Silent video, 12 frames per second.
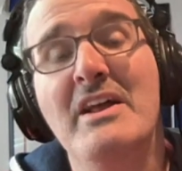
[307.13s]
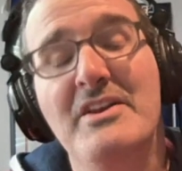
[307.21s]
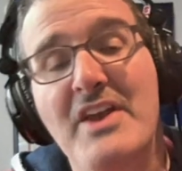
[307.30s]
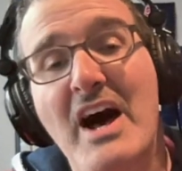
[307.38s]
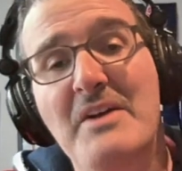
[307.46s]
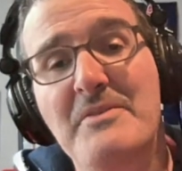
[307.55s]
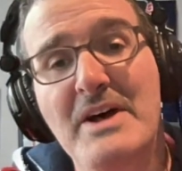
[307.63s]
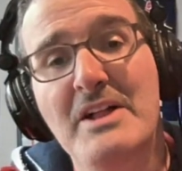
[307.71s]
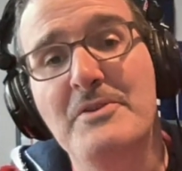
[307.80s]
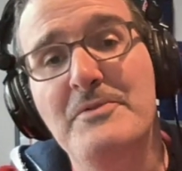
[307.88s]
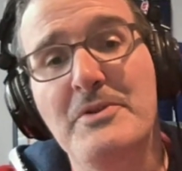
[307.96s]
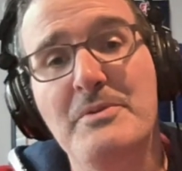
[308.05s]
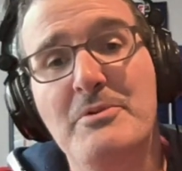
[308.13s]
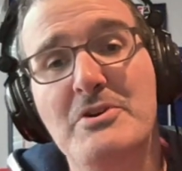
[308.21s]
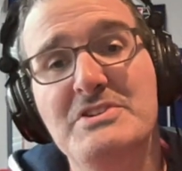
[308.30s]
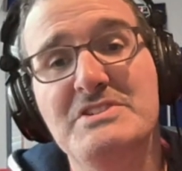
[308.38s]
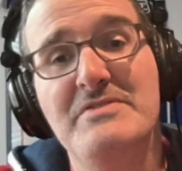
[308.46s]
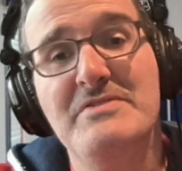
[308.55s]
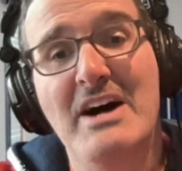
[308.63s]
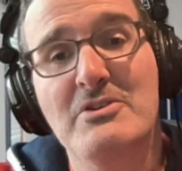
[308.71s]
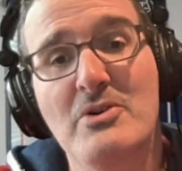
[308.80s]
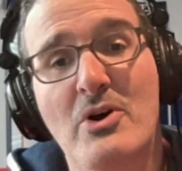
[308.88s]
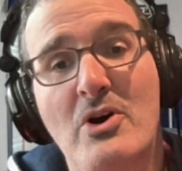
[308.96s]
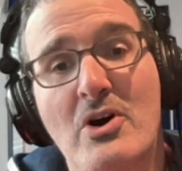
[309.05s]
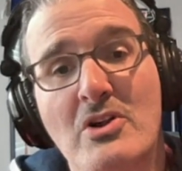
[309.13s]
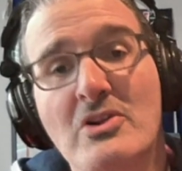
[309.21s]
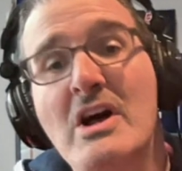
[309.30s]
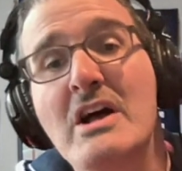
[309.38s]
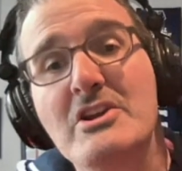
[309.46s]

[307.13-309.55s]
not valid for the purchase of alcohol.